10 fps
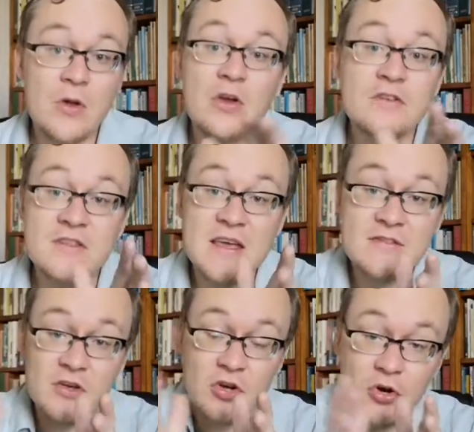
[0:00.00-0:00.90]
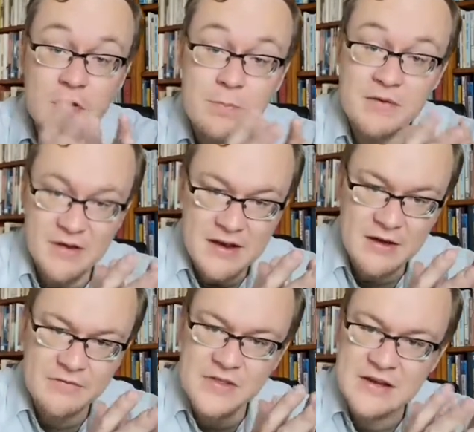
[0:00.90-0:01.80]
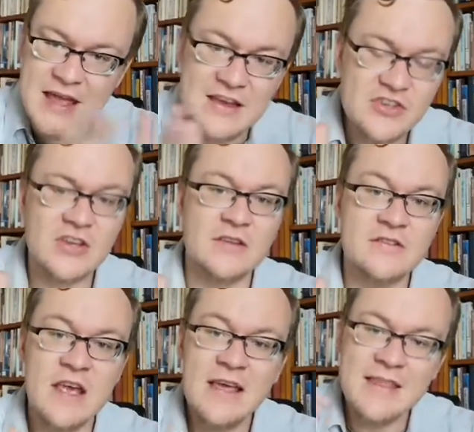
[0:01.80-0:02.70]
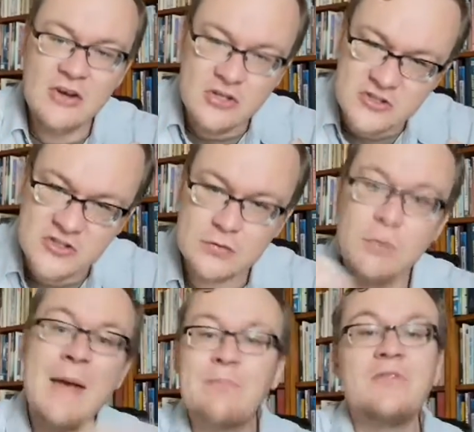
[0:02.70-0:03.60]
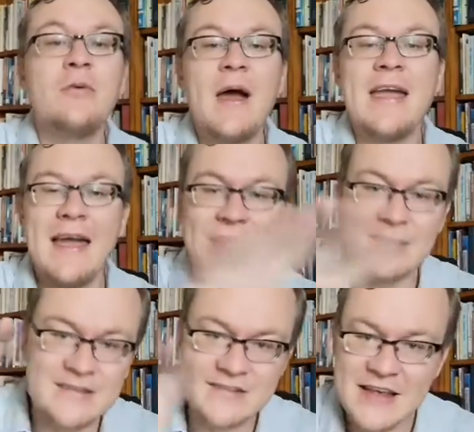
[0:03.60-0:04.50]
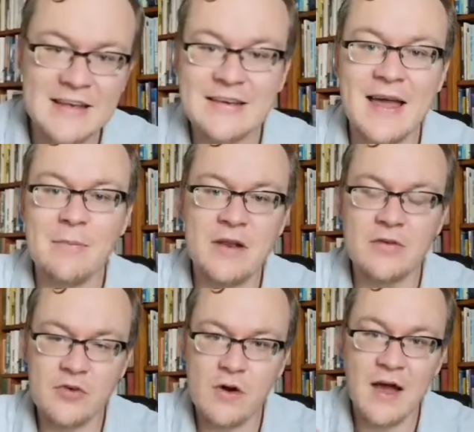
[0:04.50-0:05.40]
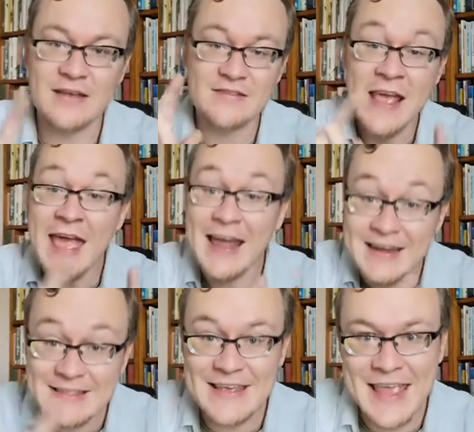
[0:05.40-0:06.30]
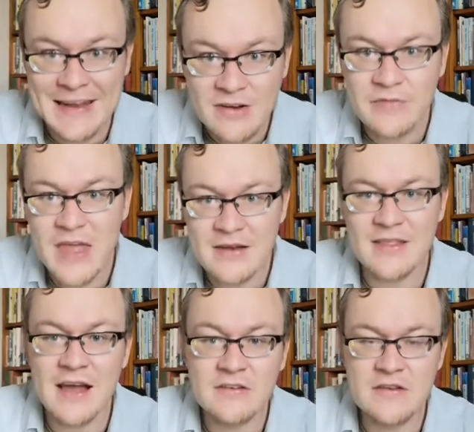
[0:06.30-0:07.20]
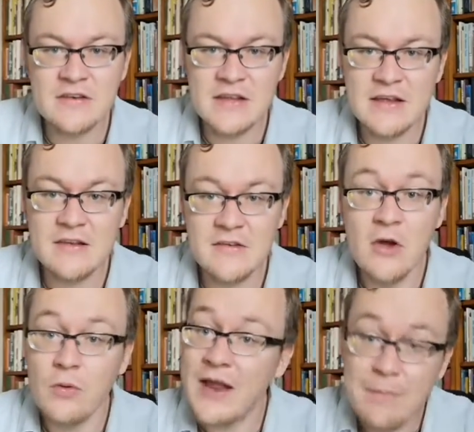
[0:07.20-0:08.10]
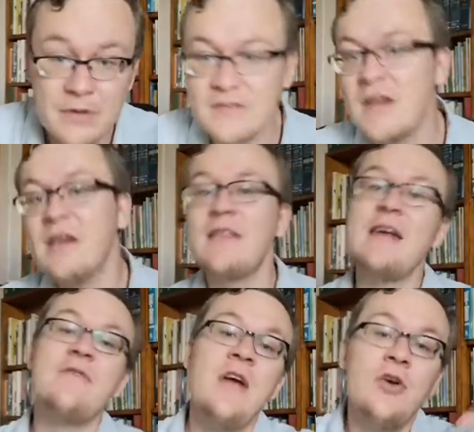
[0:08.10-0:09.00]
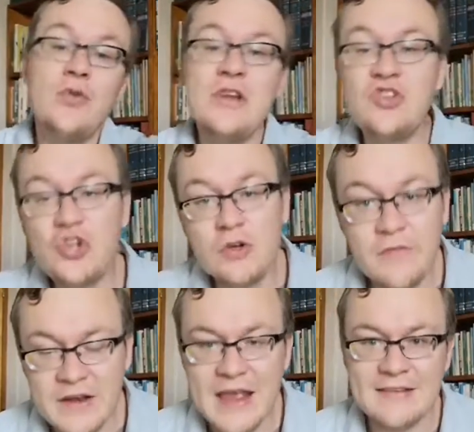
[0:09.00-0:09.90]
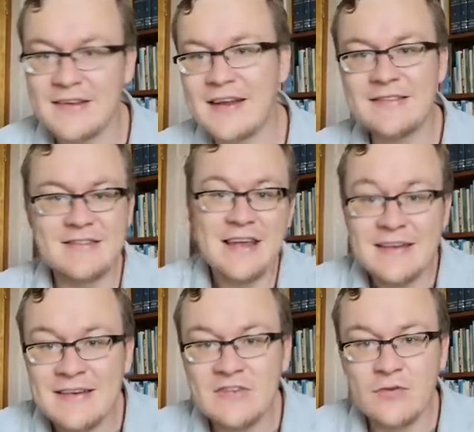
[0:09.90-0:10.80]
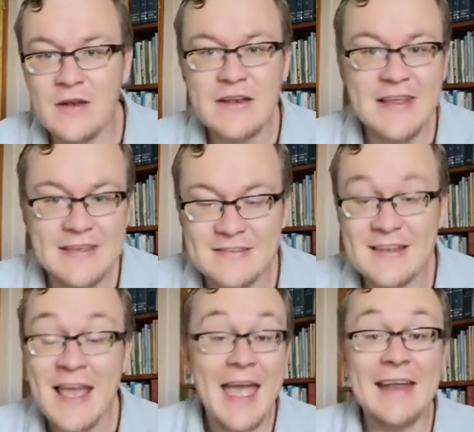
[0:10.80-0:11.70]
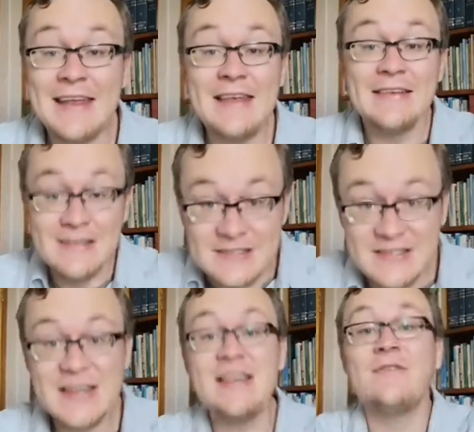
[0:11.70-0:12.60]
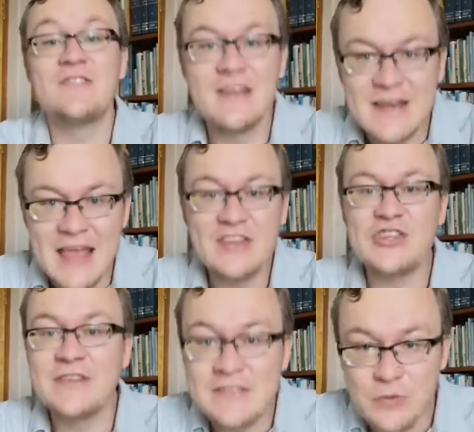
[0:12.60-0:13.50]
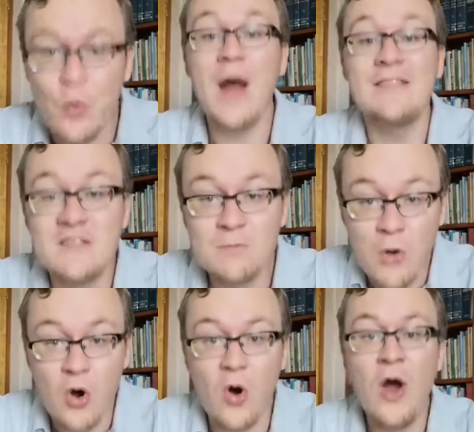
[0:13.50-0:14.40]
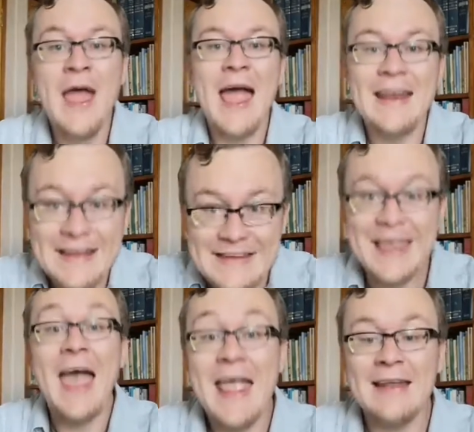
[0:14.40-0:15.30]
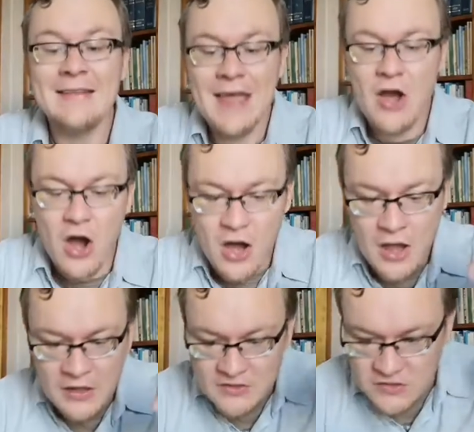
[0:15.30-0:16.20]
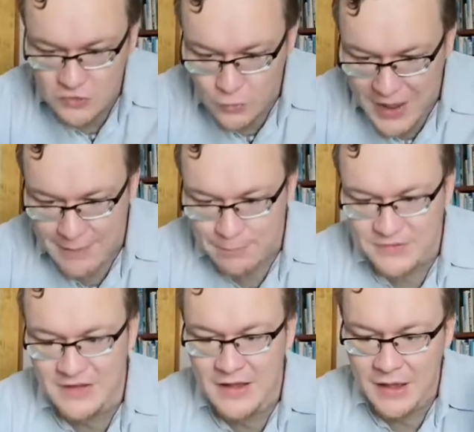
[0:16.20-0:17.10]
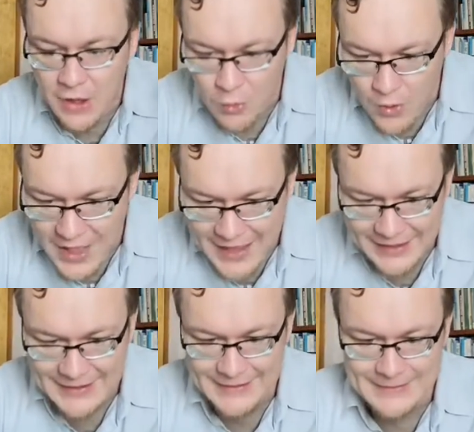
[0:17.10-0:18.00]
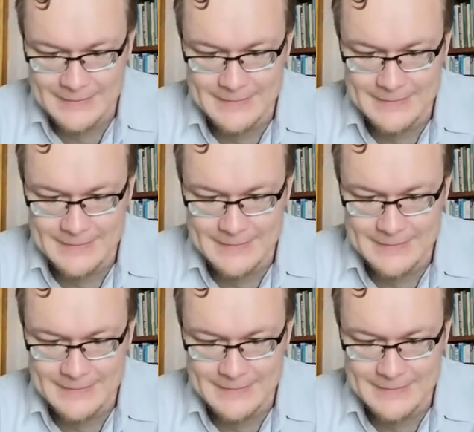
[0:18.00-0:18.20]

because there's a group of, of the nations that are swept away at the second coming of Christ. And at the end of that thousand years, what happens? They've rejuvenated and Satan is released and he deceives the nations once more. And again, they are swept away.